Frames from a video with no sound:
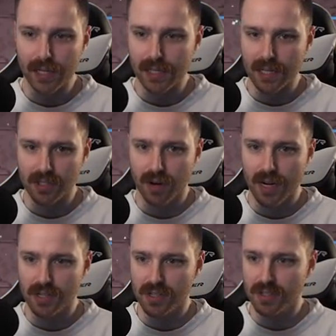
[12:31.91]
goodness
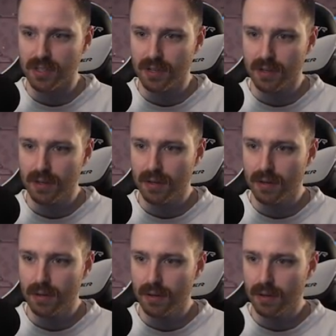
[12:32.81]
gracious.
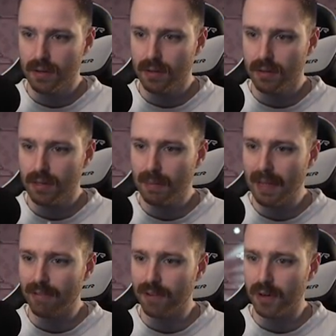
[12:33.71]
Give me
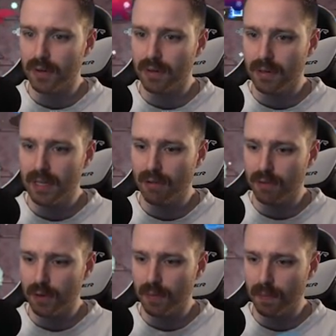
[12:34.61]
that food. I need the
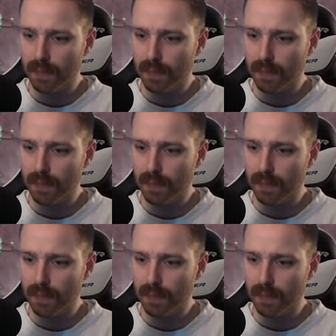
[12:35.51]
food.